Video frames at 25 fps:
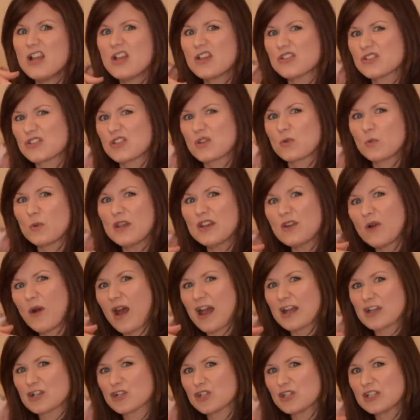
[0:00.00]
so that we don't
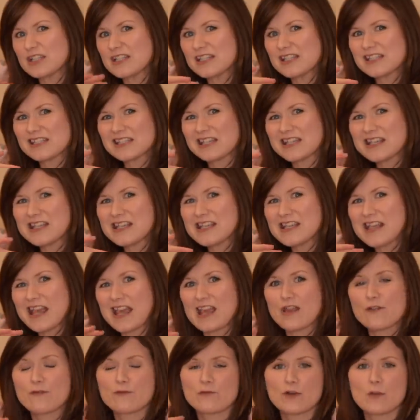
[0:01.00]
actually see
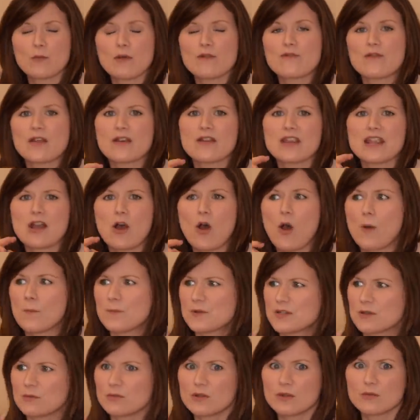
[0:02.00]
it from a very
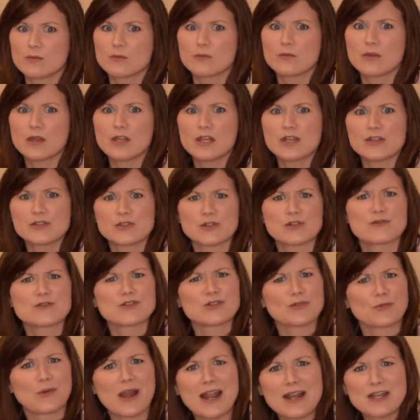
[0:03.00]
optimum sort of
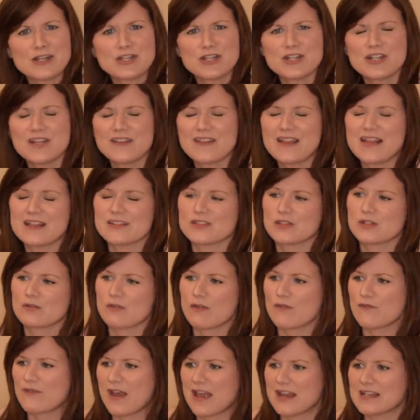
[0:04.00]
direction, and that's sort of
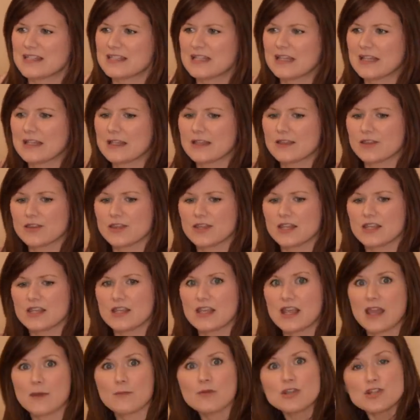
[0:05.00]
affecting the
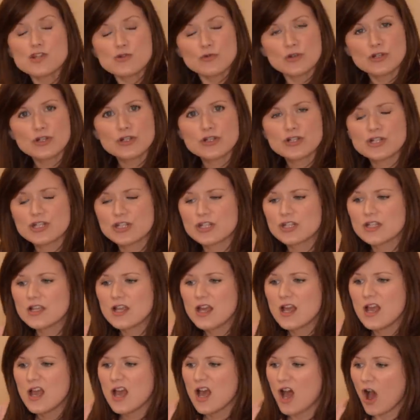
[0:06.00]
image reduction.
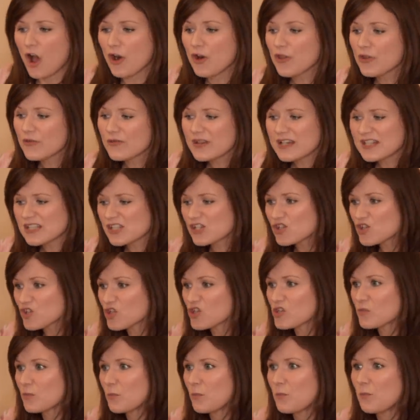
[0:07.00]
Another reason
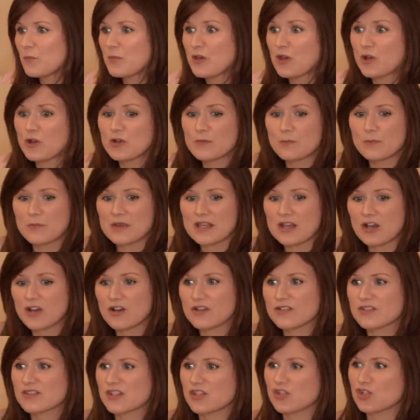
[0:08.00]
just
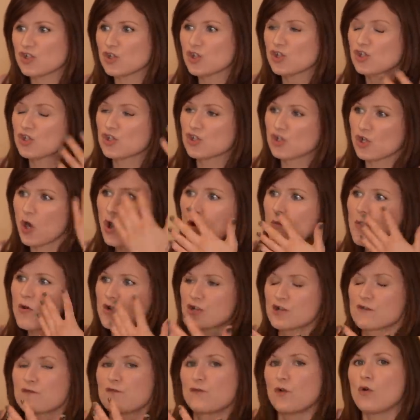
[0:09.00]
because there's just so
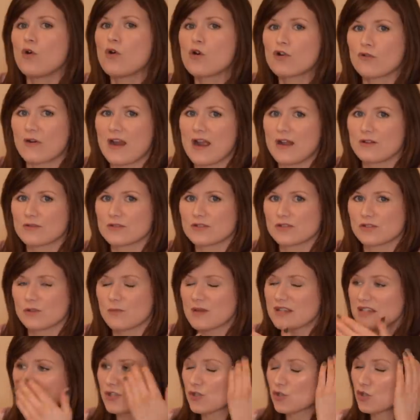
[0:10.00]
much foreground. So
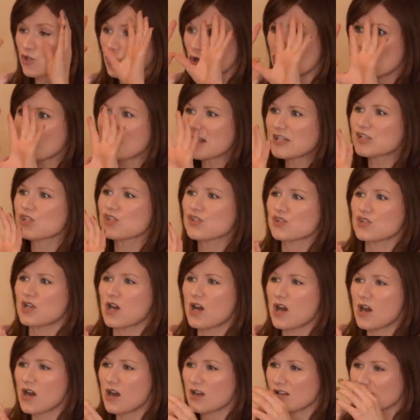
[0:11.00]
basically there's so many
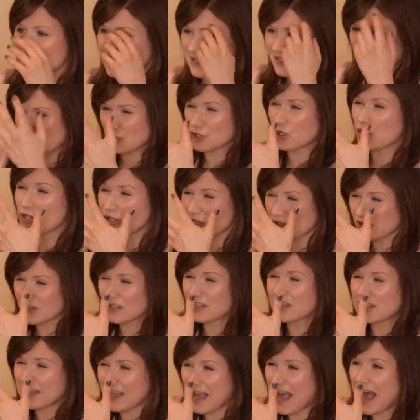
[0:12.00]
stars and dust
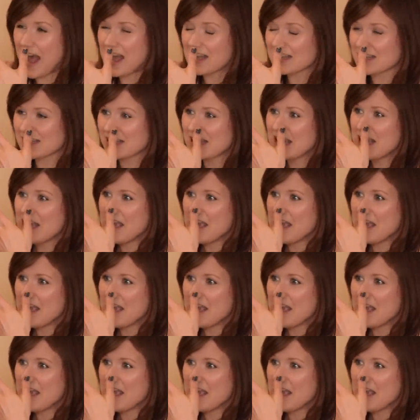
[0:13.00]
and gas